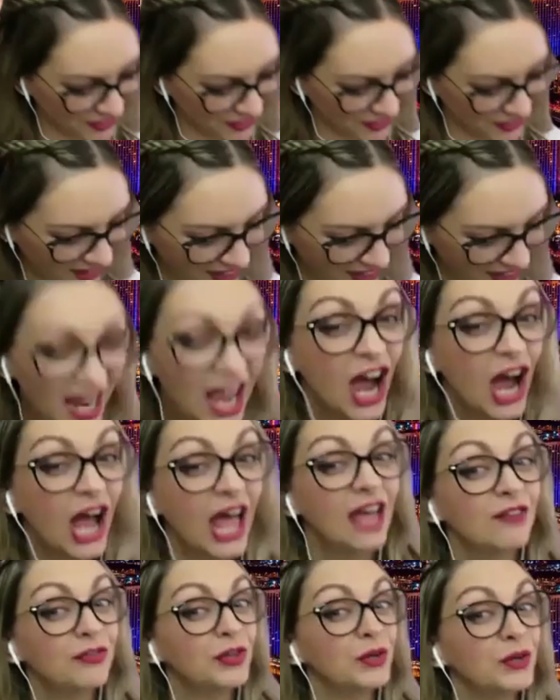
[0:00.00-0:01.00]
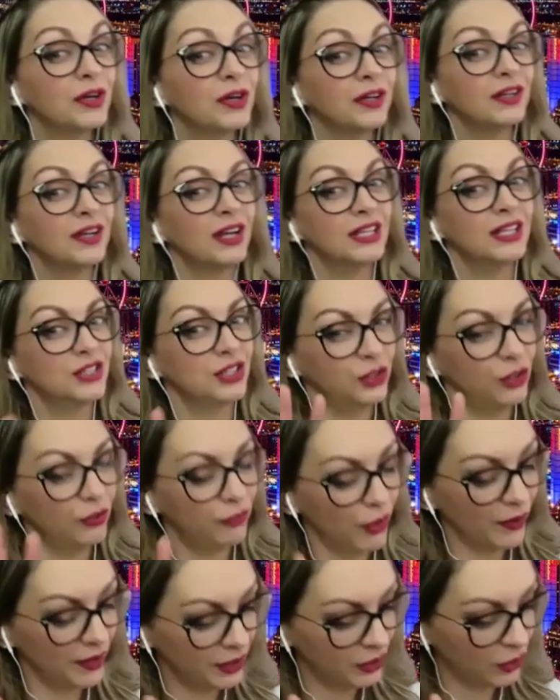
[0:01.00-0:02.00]
funny. If you could, you've
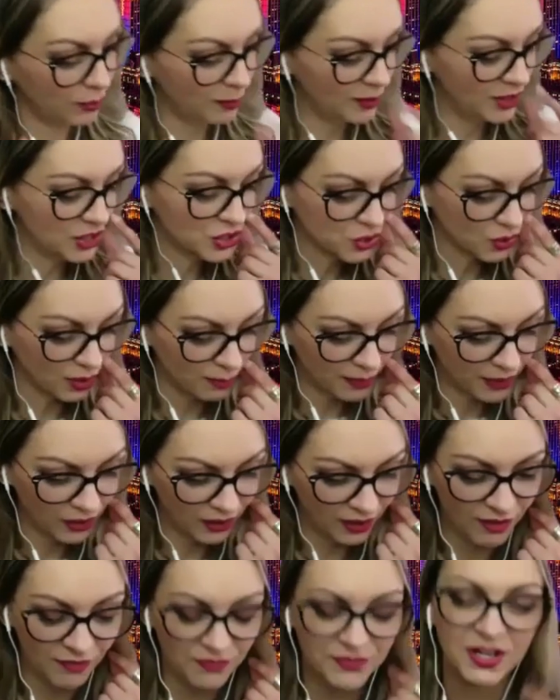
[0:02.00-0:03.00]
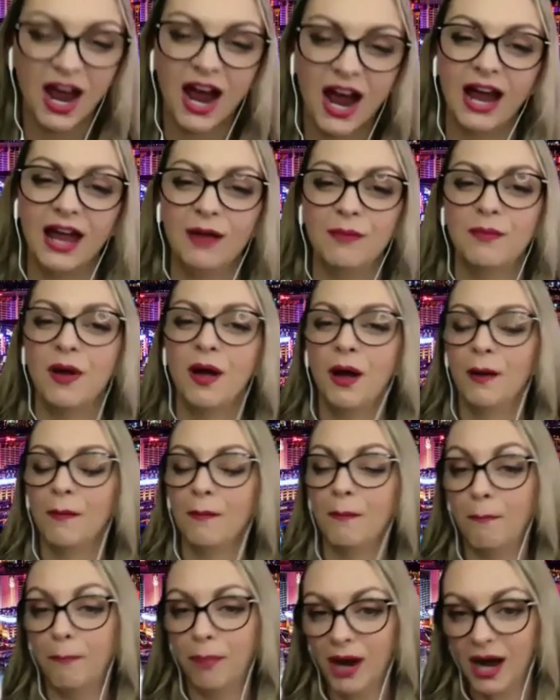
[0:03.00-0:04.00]
only known me a short period of time,
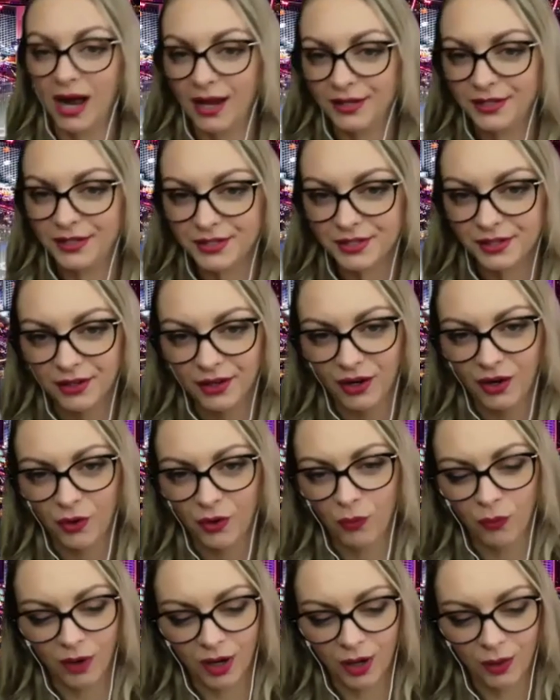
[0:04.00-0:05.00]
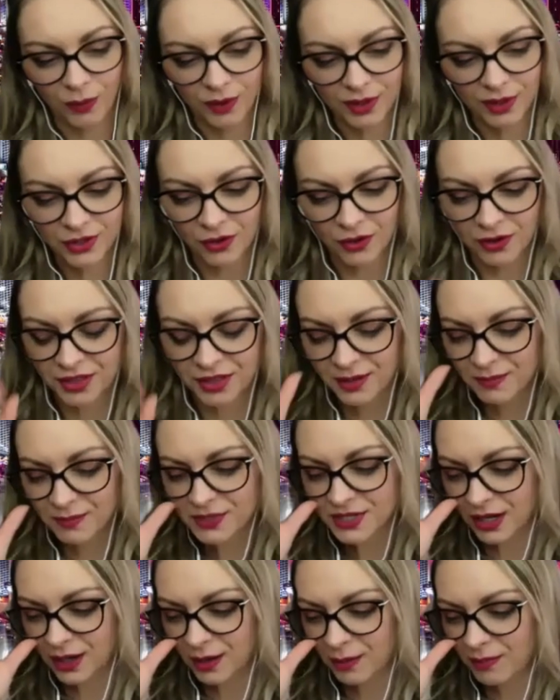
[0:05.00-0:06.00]
but what would your theme
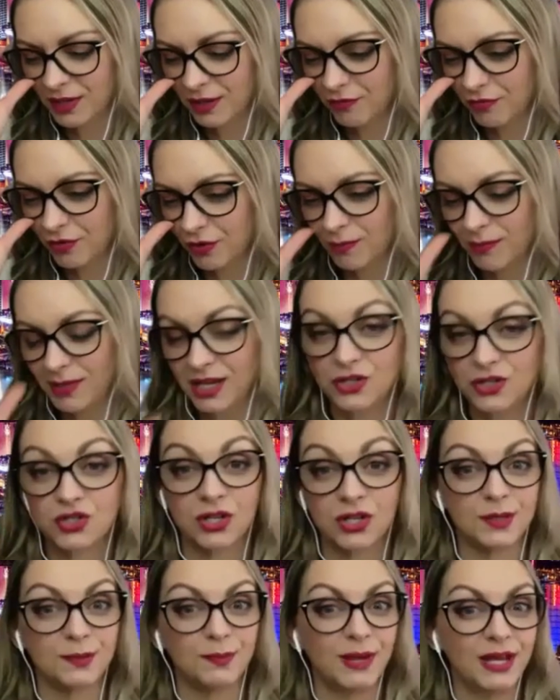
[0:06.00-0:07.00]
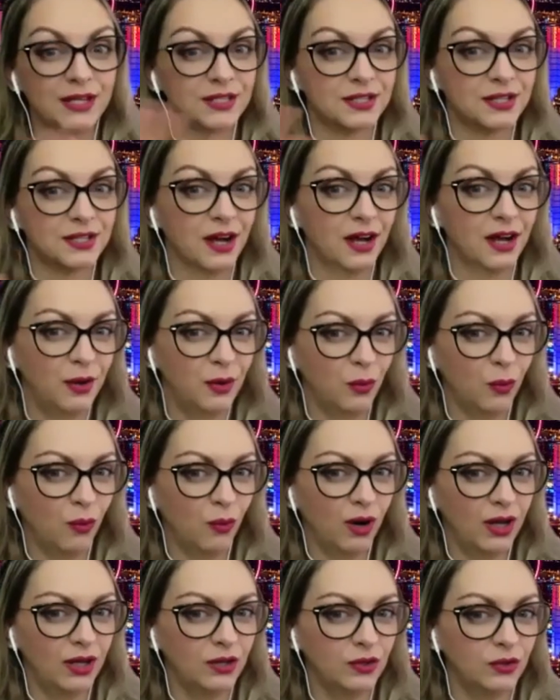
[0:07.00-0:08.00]
song be for me just based on
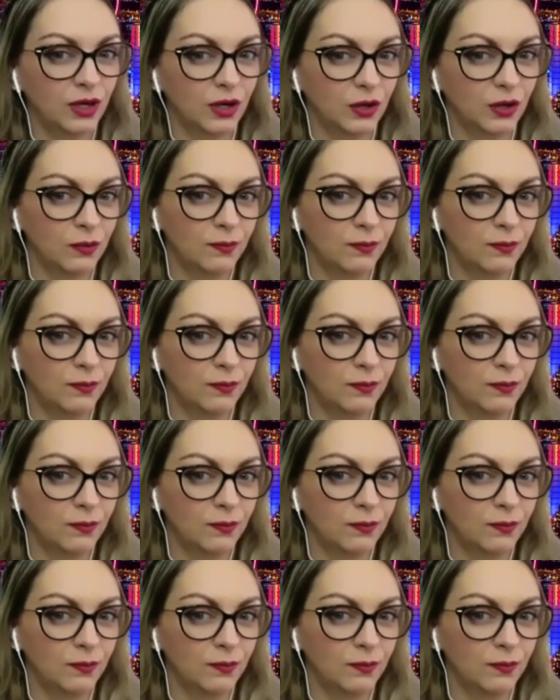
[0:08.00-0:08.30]
what you know?